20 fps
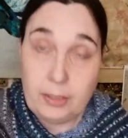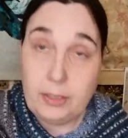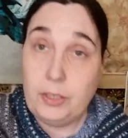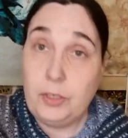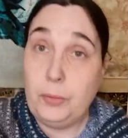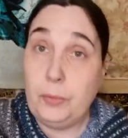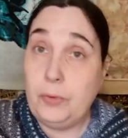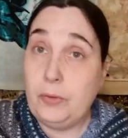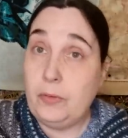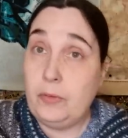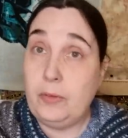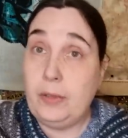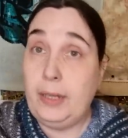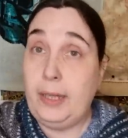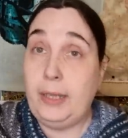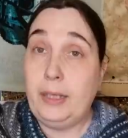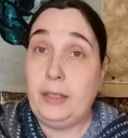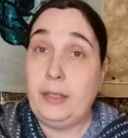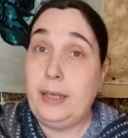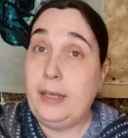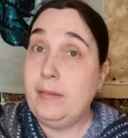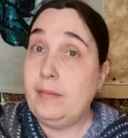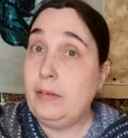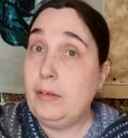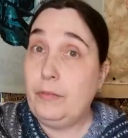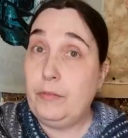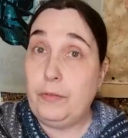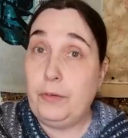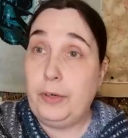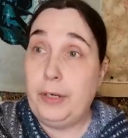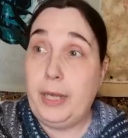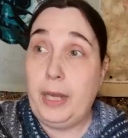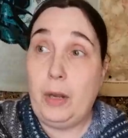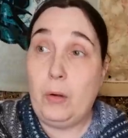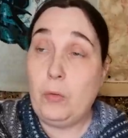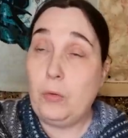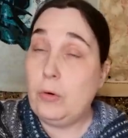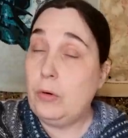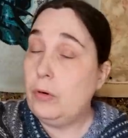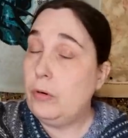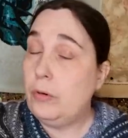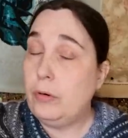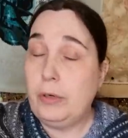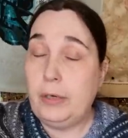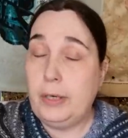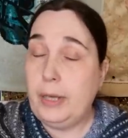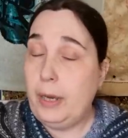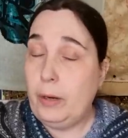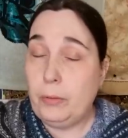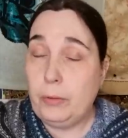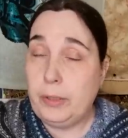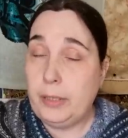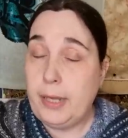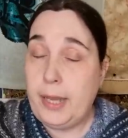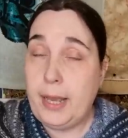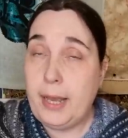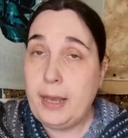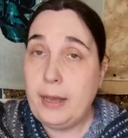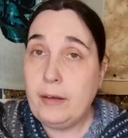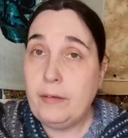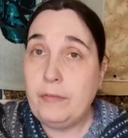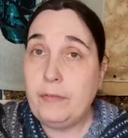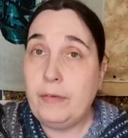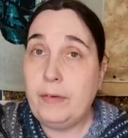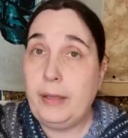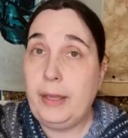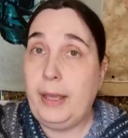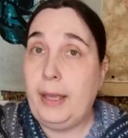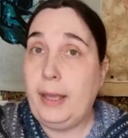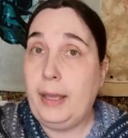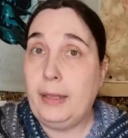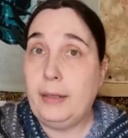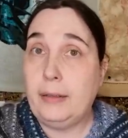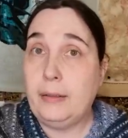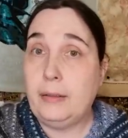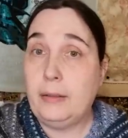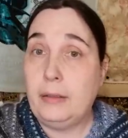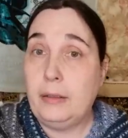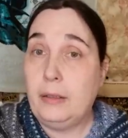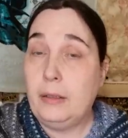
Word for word: She was like dancing for an hour or an hour and a half. And